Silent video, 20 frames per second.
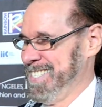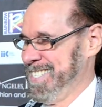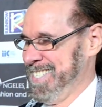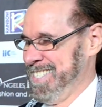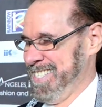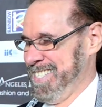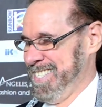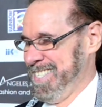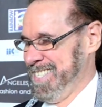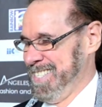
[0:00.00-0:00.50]

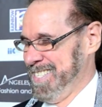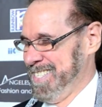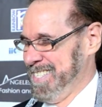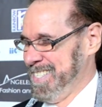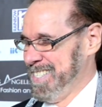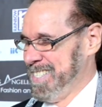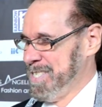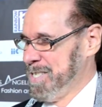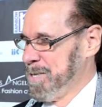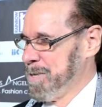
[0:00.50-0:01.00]

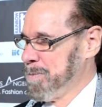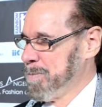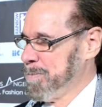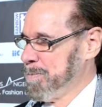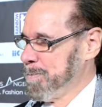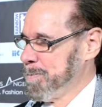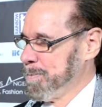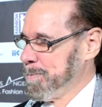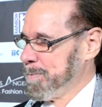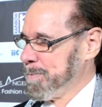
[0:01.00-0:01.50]

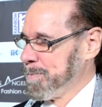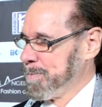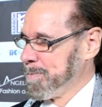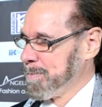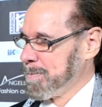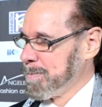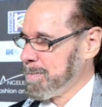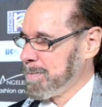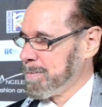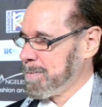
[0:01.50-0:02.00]

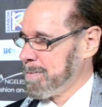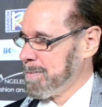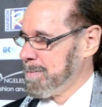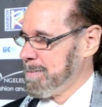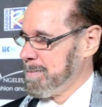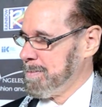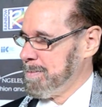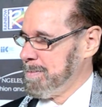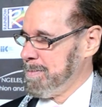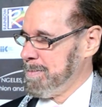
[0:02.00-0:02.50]

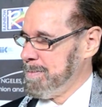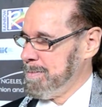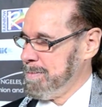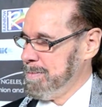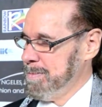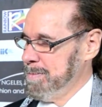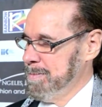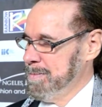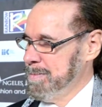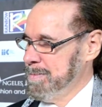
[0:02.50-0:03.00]

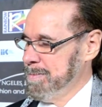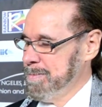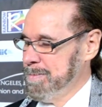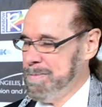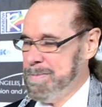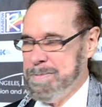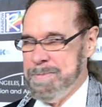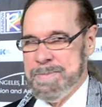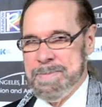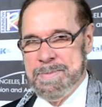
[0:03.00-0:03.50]

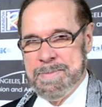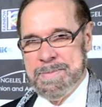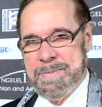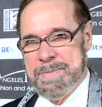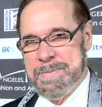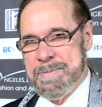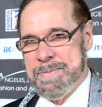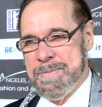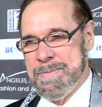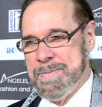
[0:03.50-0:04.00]

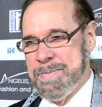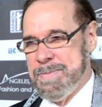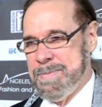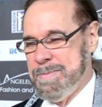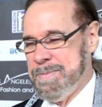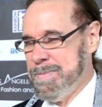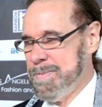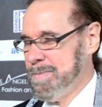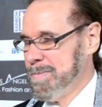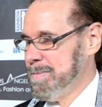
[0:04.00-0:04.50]

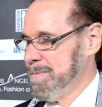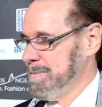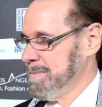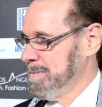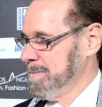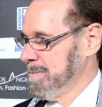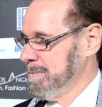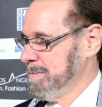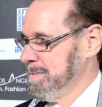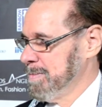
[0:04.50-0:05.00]

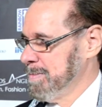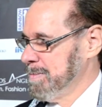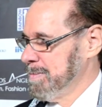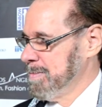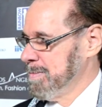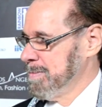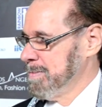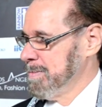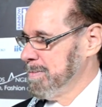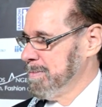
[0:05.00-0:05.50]

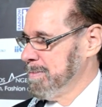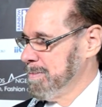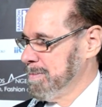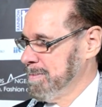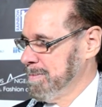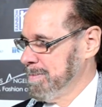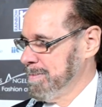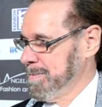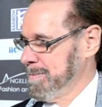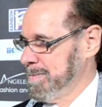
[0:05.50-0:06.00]

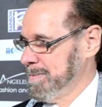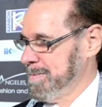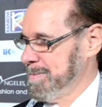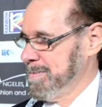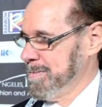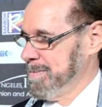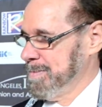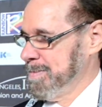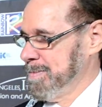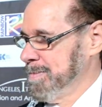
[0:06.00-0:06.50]

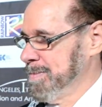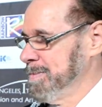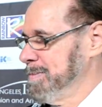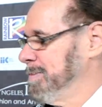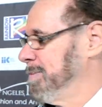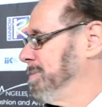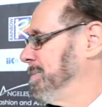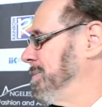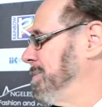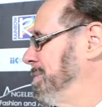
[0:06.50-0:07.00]

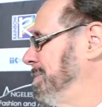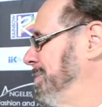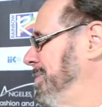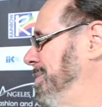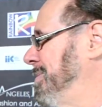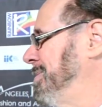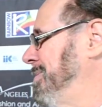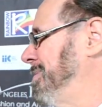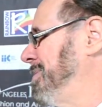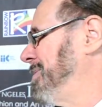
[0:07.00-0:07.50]

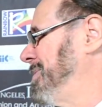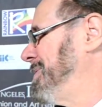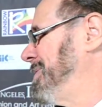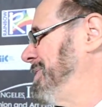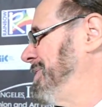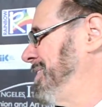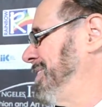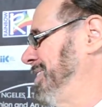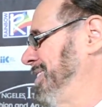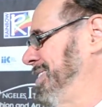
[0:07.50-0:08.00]
No words are spoken by the person on screen.